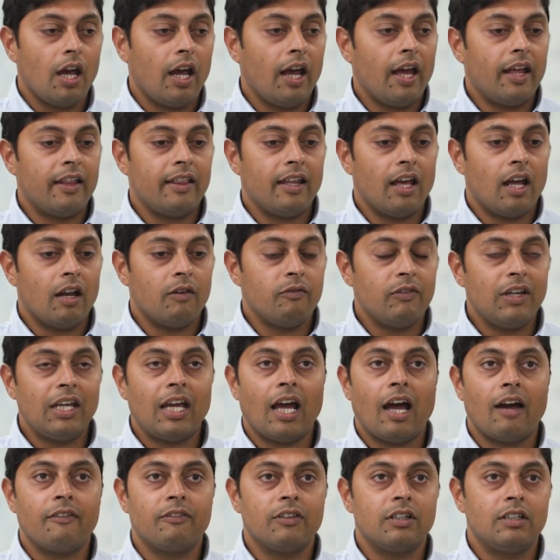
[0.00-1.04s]
and then we
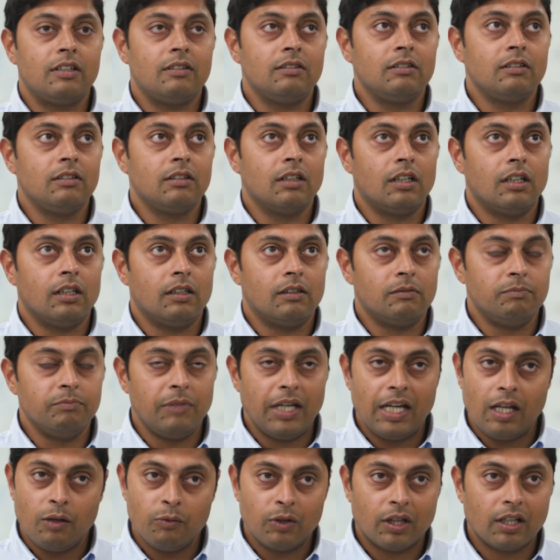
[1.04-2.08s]
have a
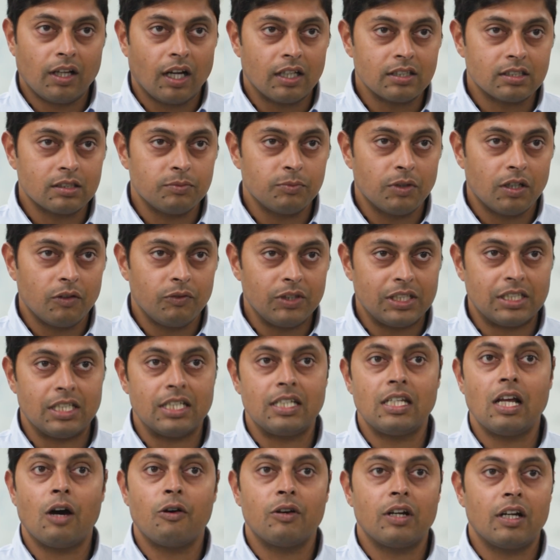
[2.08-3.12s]
meeting with customer, we
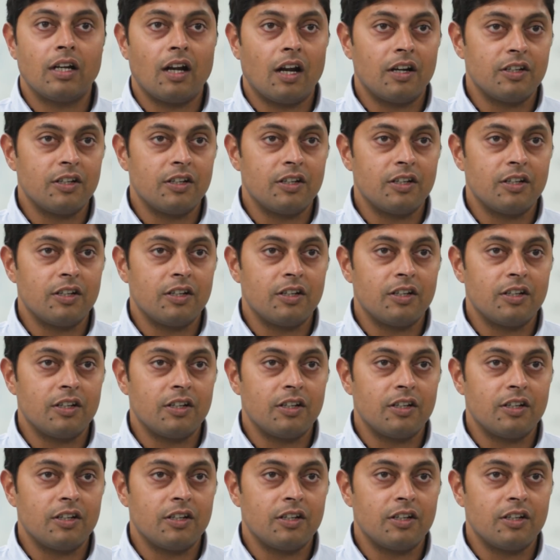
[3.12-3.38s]
sit down and